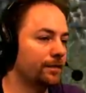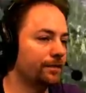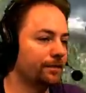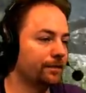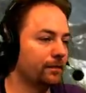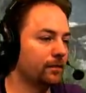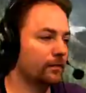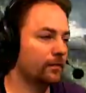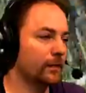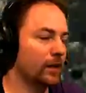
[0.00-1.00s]
No,
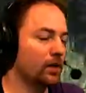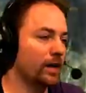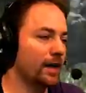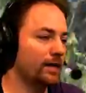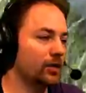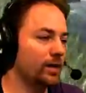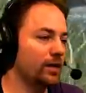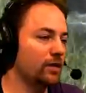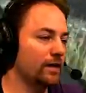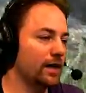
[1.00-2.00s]
closed, so okay, so
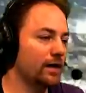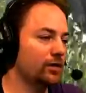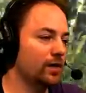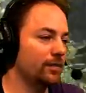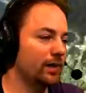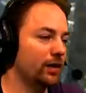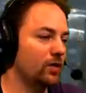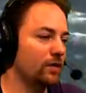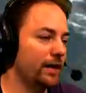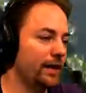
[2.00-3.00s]
he's gate. over there, That's so I'm gonna
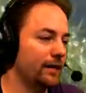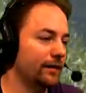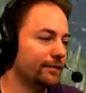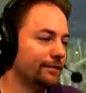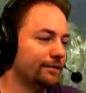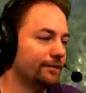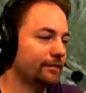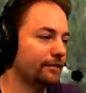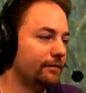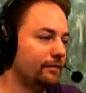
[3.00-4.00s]
go over here. You're welcome,